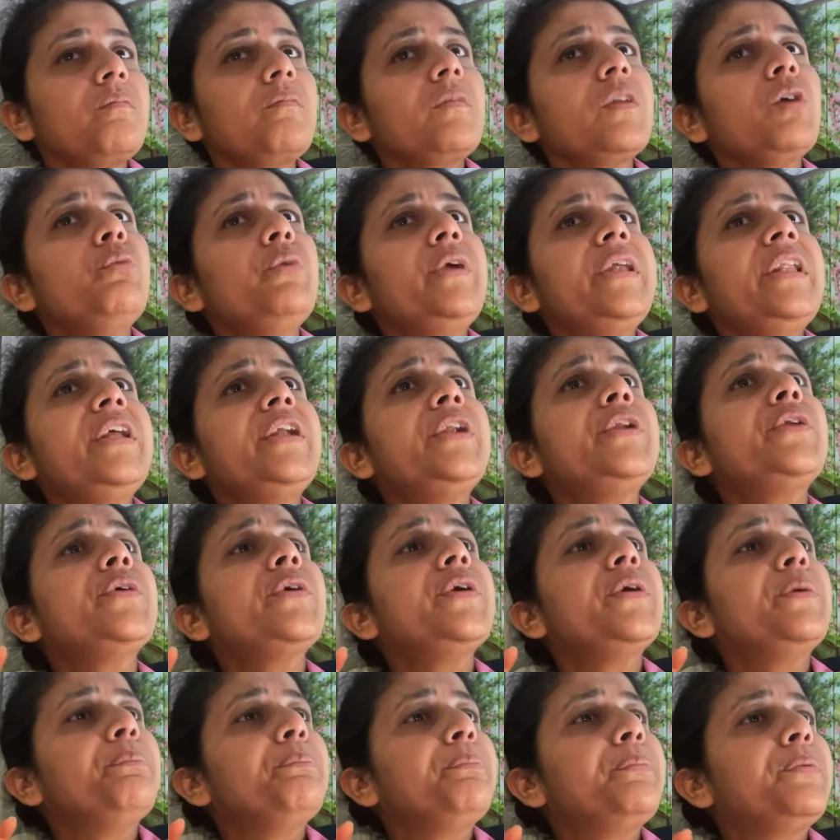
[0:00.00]
we need to
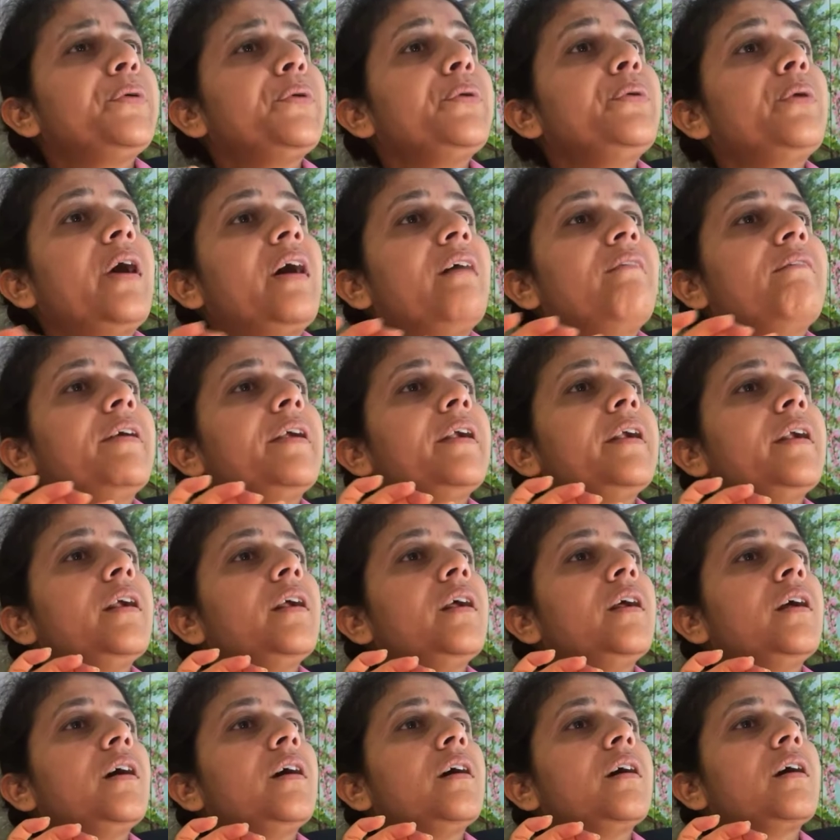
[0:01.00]
improve our
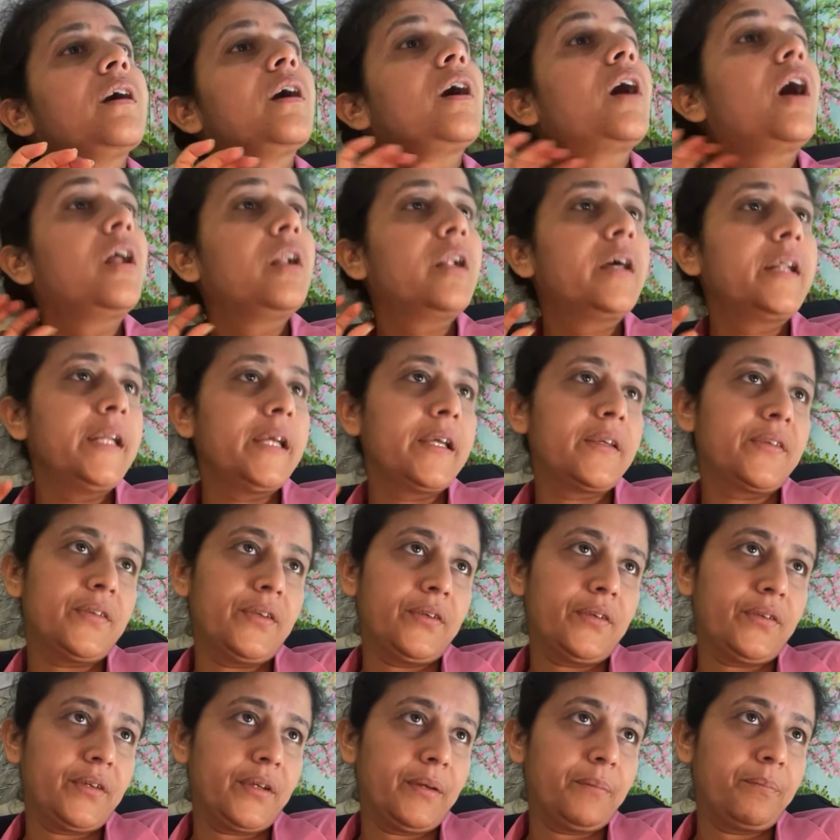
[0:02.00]
colonic
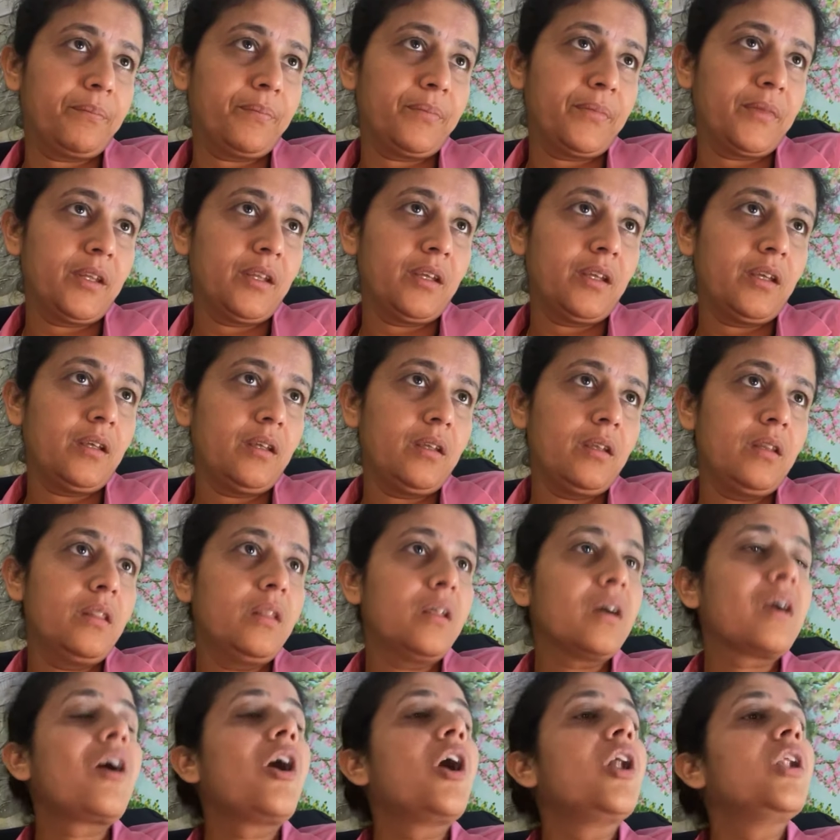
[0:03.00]
system, the
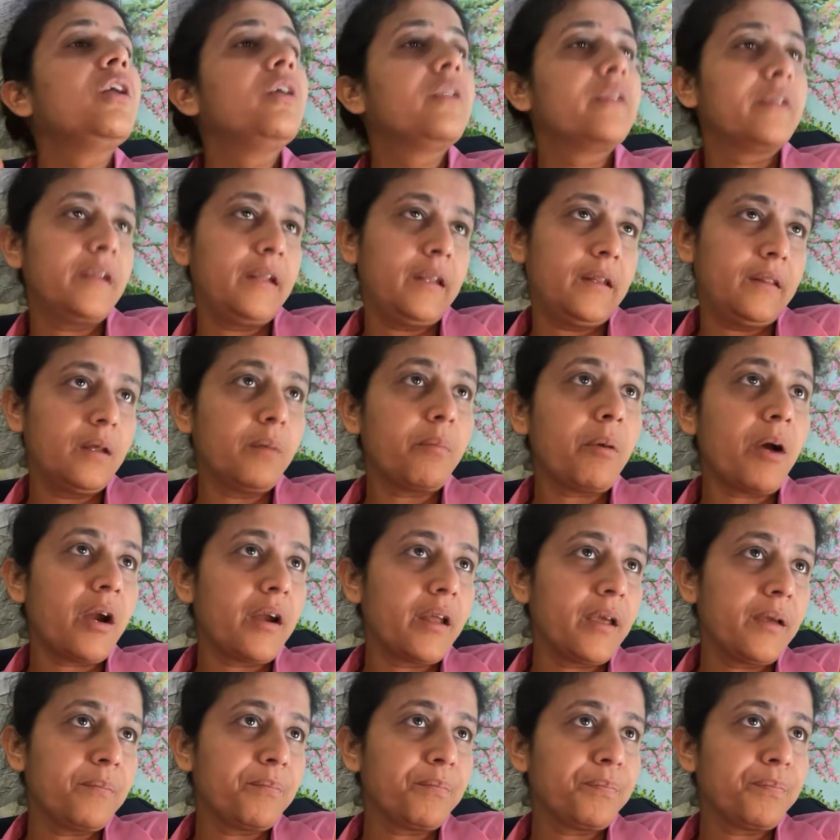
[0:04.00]
colon in the body.